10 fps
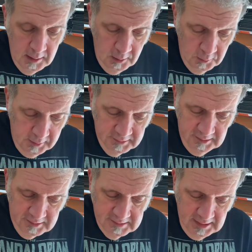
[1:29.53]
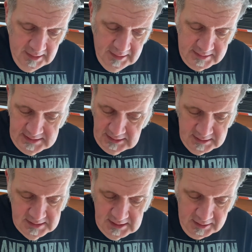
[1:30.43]
What does it say? It's an
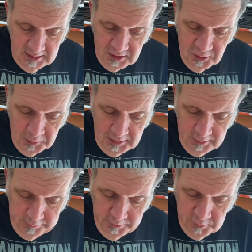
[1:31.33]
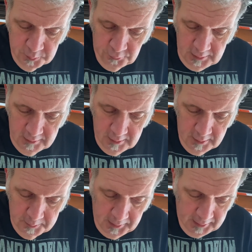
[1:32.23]
exciting new heirloom
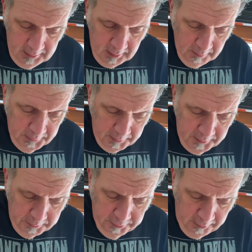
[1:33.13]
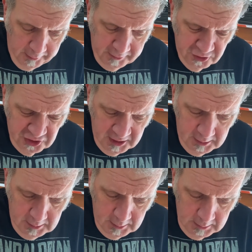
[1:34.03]
bred by hot pepper
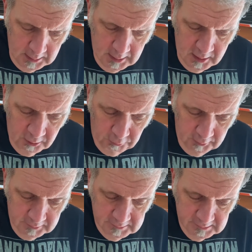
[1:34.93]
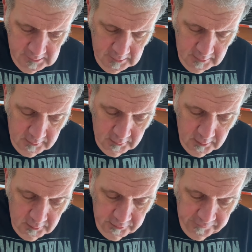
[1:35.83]
prodigy Chris
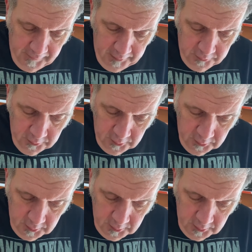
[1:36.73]
Fowler